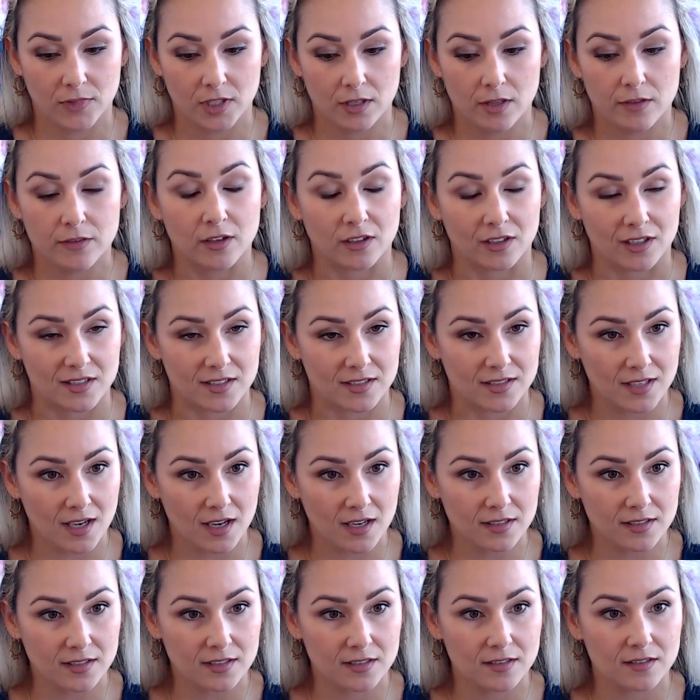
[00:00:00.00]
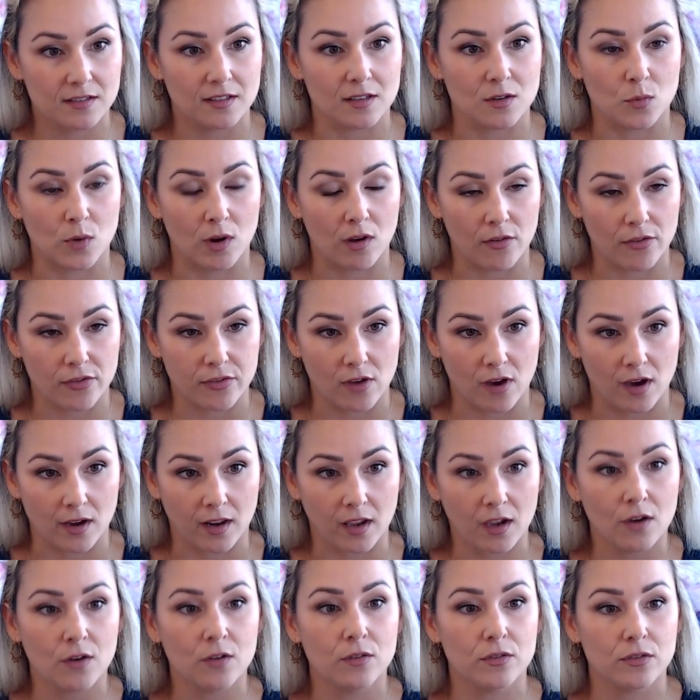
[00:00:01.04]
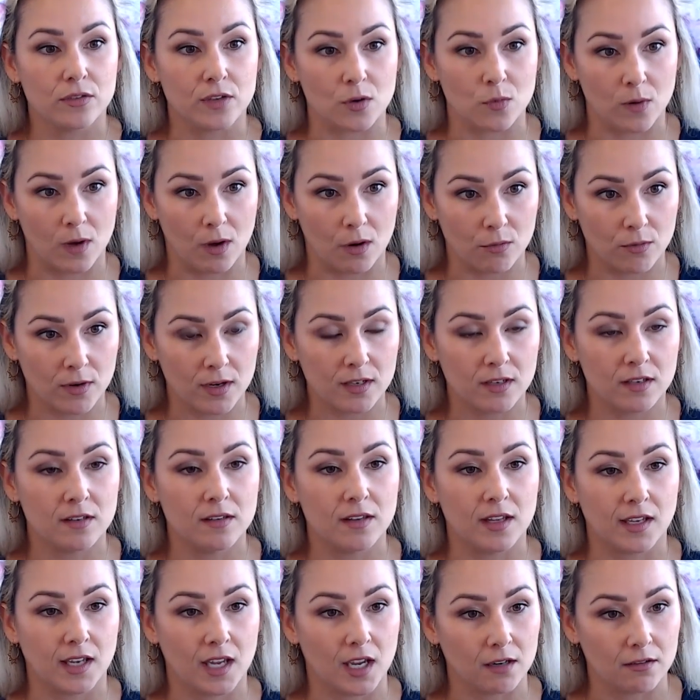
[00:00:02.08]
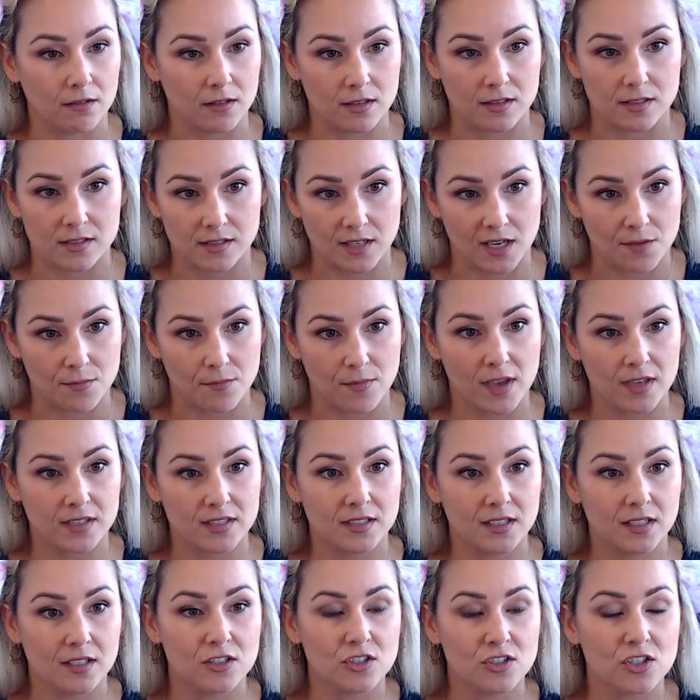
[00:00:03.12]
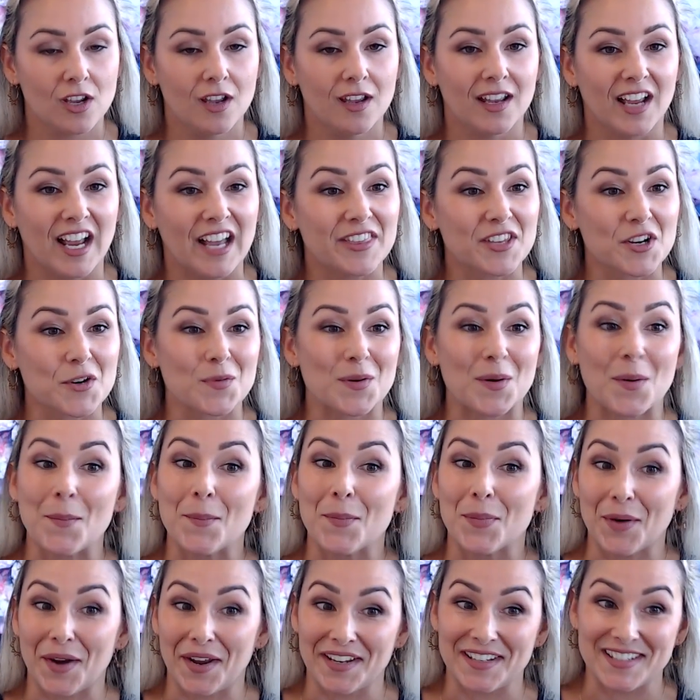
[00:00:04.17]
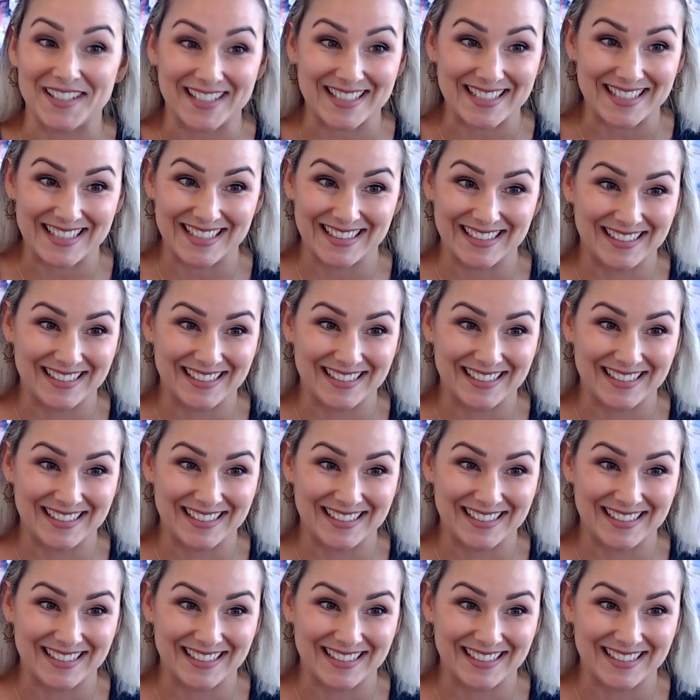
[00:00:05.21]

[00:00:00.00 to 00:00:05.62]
they're concise, they're well thought out, they're well written, they carry the same message, and they're well branded.